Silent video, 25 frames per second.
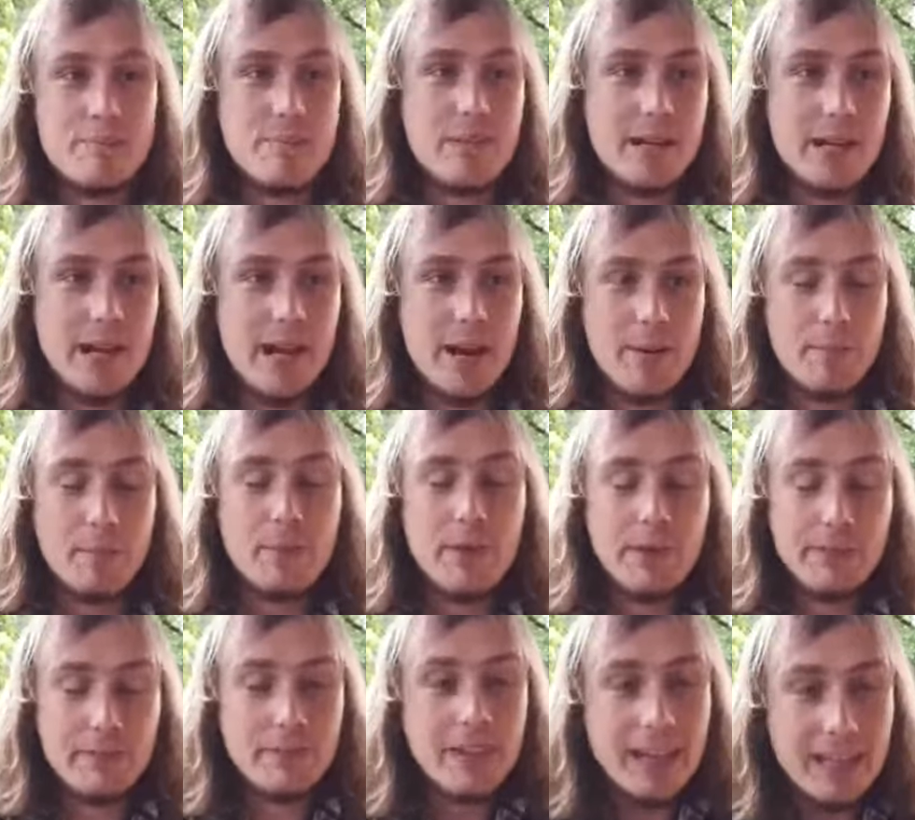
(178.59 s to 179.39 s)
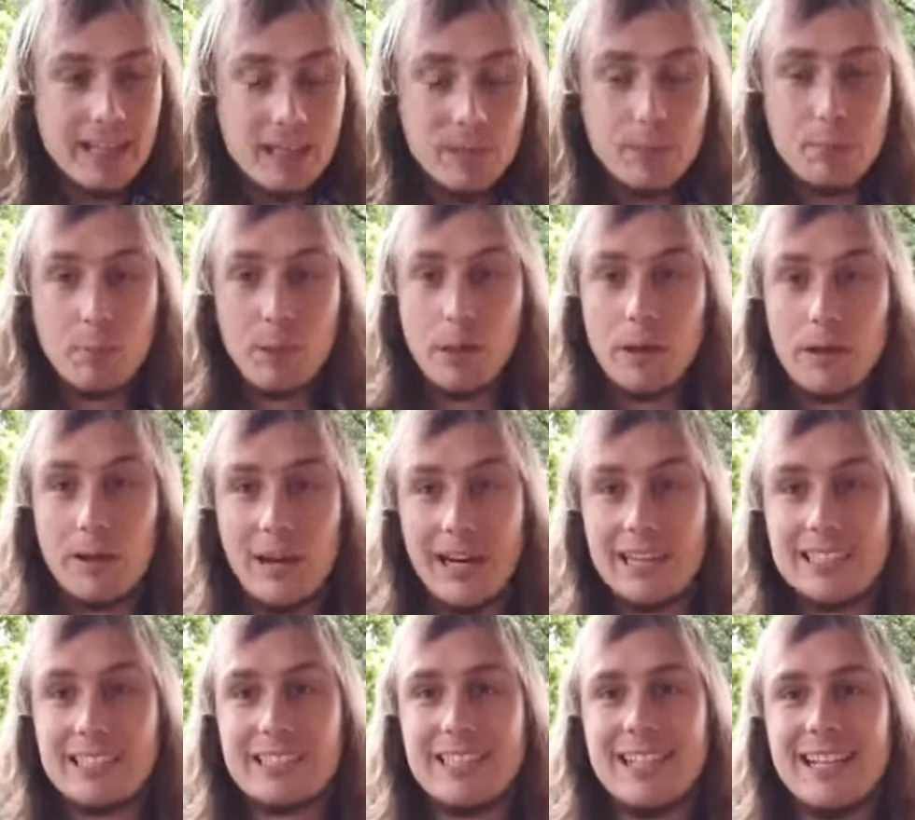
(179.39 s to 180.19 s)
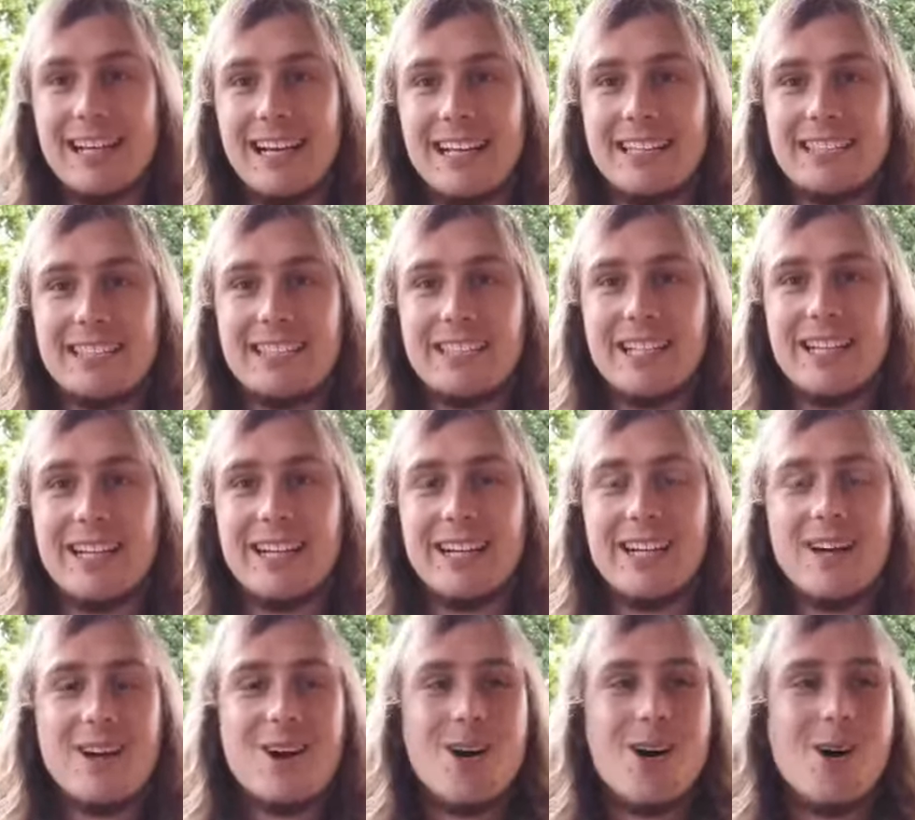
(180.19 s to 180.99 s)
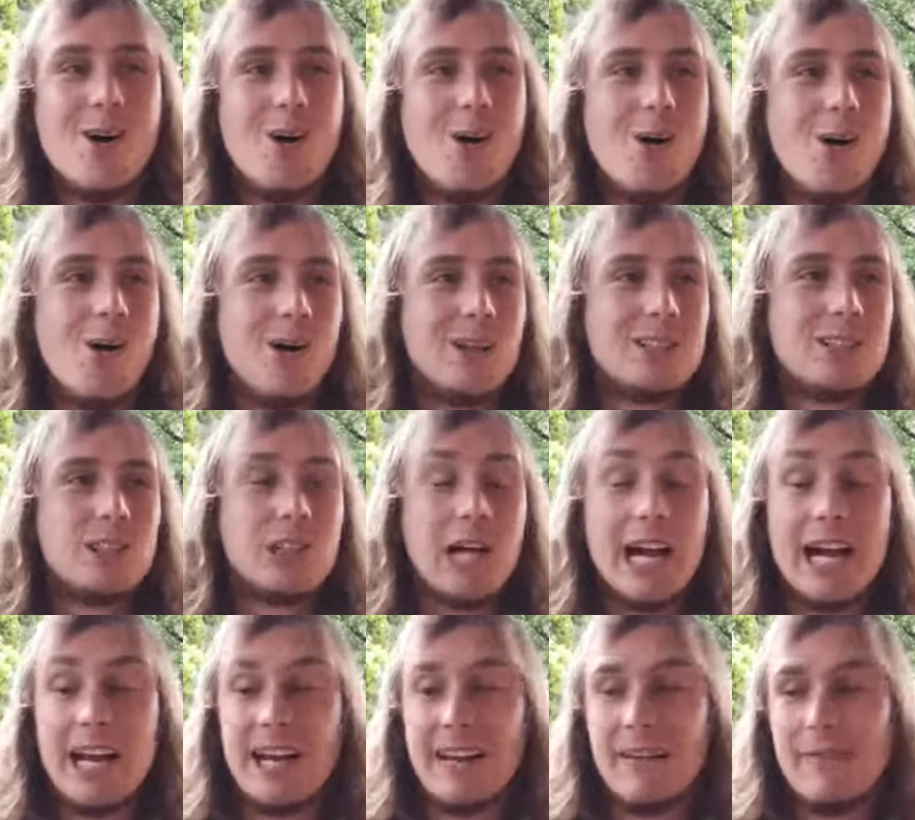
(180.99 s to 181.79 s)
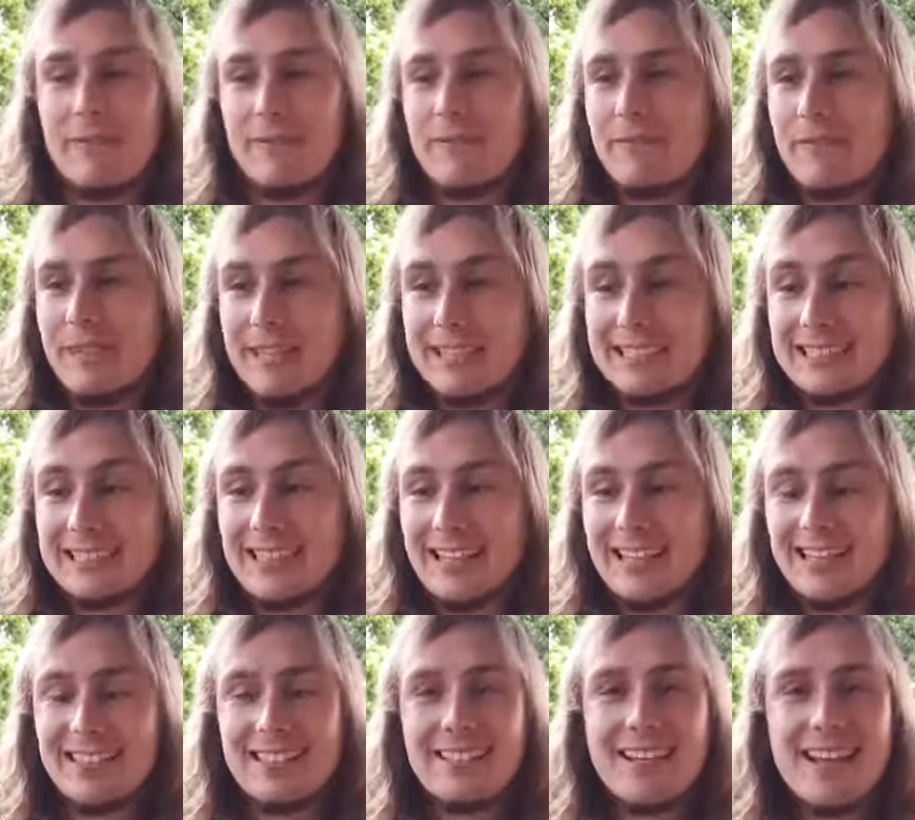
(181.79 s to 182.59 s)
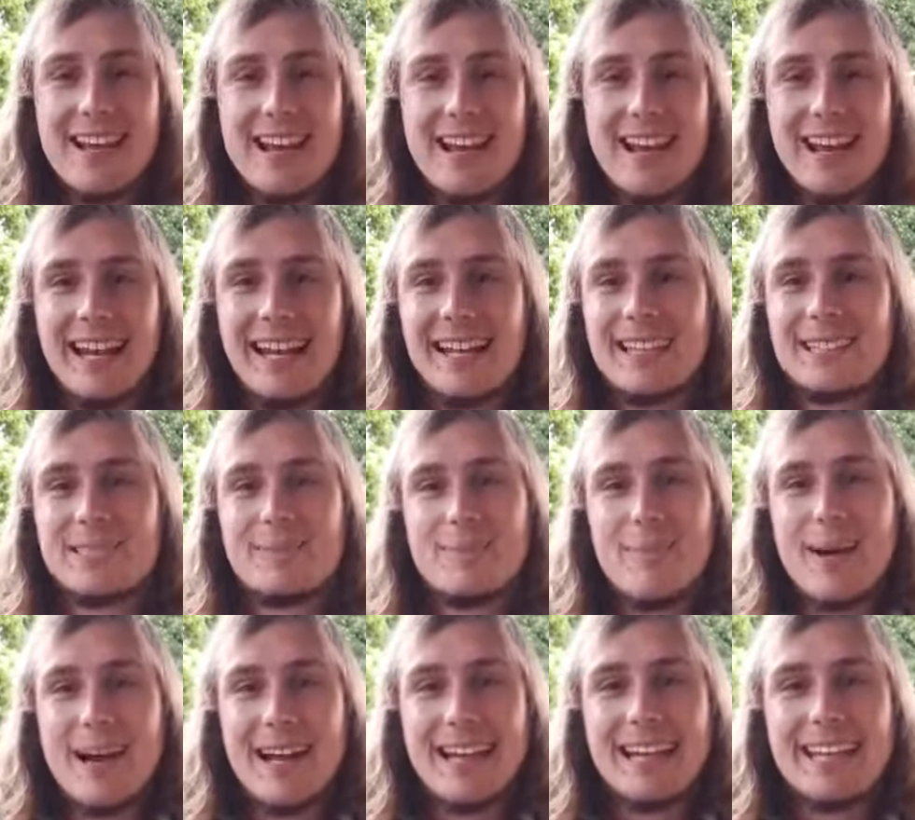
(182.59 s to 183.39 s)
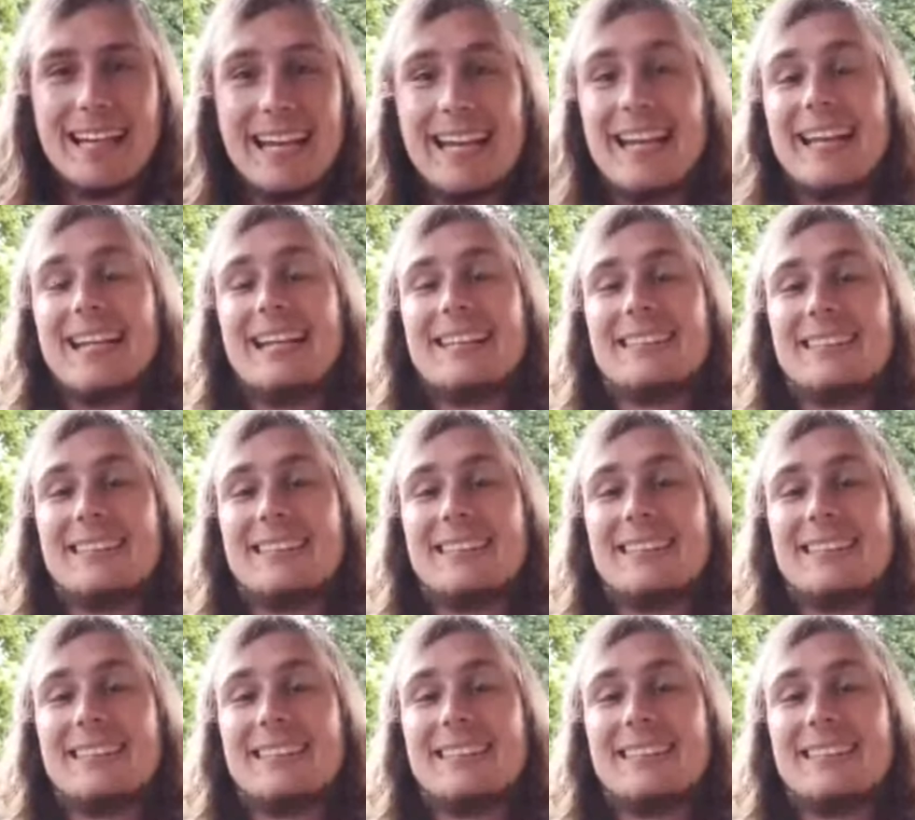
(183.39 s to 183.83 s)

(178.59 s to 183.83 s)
you know, prevent procrastination or try and fix it is by getting